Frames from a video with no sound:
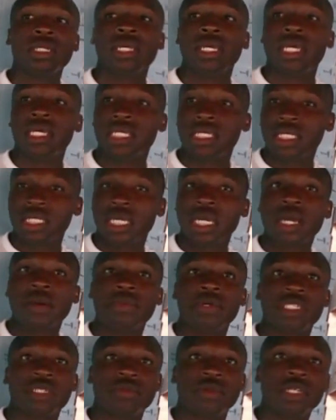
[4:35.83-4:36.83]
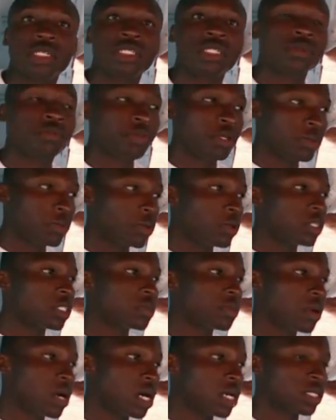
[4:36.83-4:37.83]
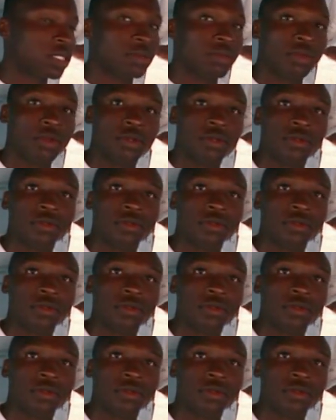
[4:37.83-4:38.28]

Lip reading: and to help as much people as possible.